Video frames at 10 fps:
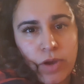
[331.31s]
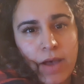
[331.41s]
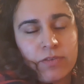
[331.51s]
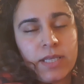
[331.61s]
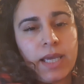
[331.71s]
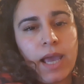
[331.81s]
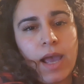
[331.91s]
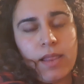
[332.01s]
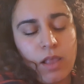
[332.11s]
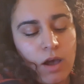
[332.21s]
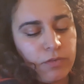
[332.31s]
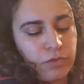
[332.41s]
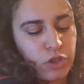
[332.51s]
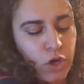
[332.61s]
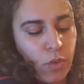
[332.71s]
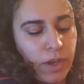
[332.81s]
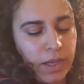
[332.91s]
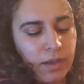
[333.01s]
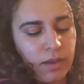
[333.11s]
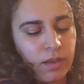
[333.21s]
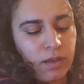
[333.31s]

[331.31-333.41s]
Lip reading: drafts, I love showing